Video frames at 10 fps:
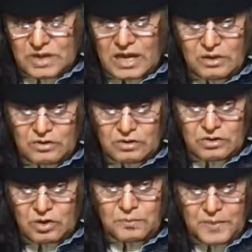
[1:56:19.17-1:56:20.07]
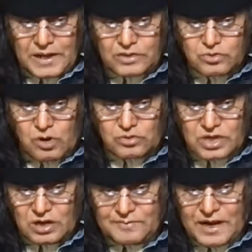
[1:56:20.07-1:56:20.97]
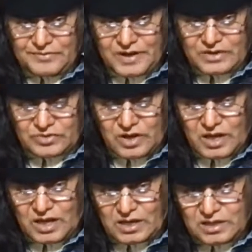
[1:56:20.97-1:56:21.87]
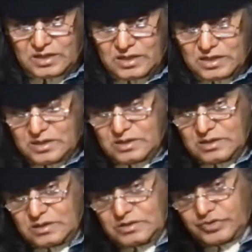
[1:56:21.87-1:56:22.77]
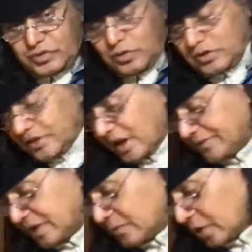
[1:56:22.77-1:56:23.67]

kind of complete quota of governors on her school's governing